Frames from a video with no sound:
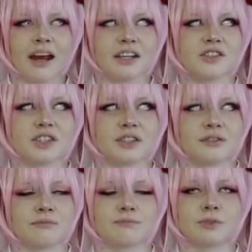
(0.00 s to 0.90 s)
And it's
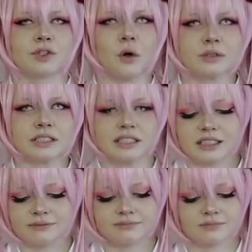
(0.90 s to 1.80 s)

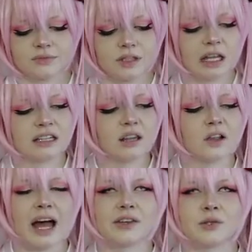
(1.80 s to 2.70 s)
salty like the
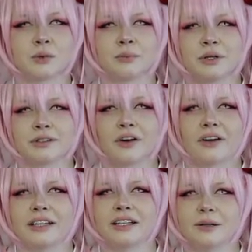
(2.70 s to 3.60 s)
last one, but
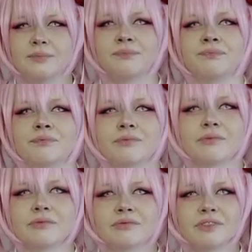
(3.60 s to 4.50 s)
not in a
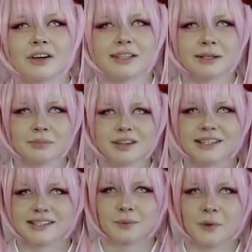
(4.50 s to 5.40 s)

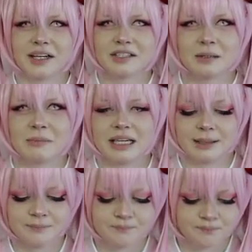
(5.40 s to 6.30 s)
pleasant way to
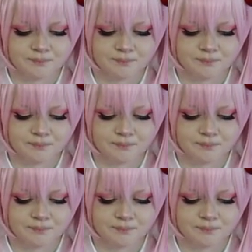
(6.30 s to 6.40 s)
me.